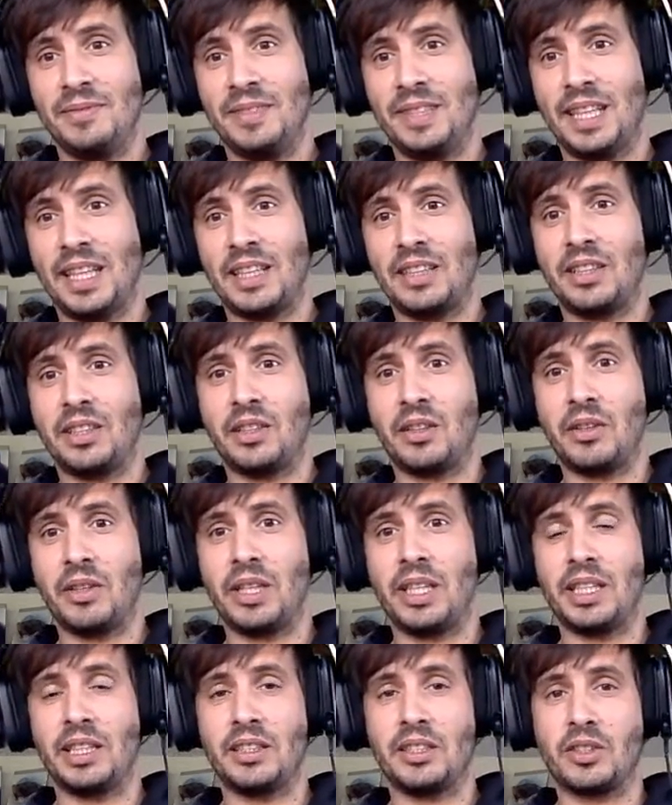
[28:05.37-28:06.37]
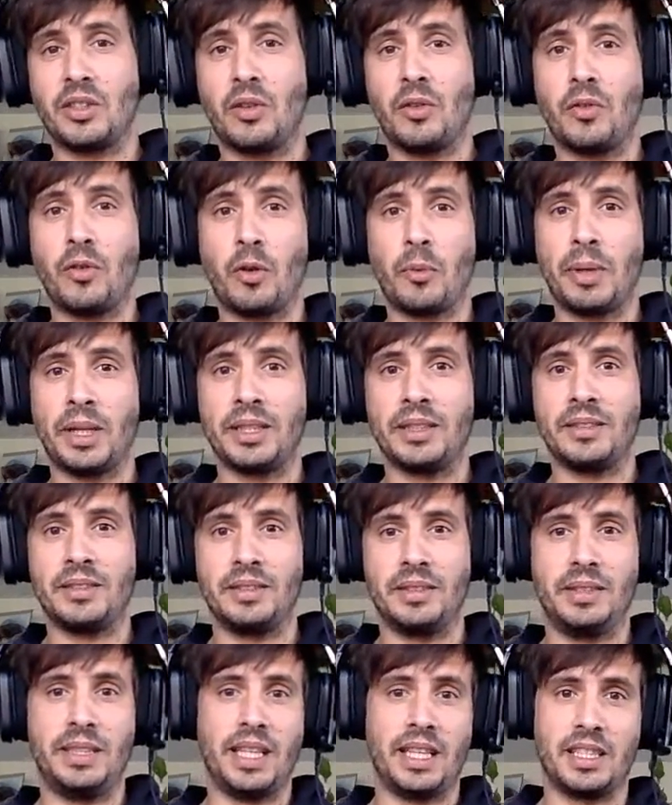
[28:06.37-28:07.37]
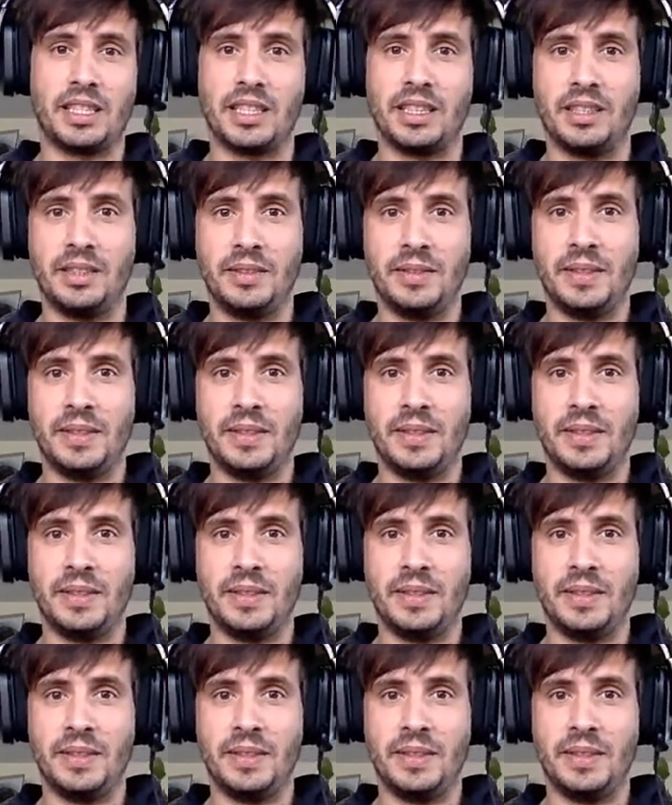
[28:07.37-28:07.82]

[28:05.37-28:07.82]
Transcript: like the current underscore format does it.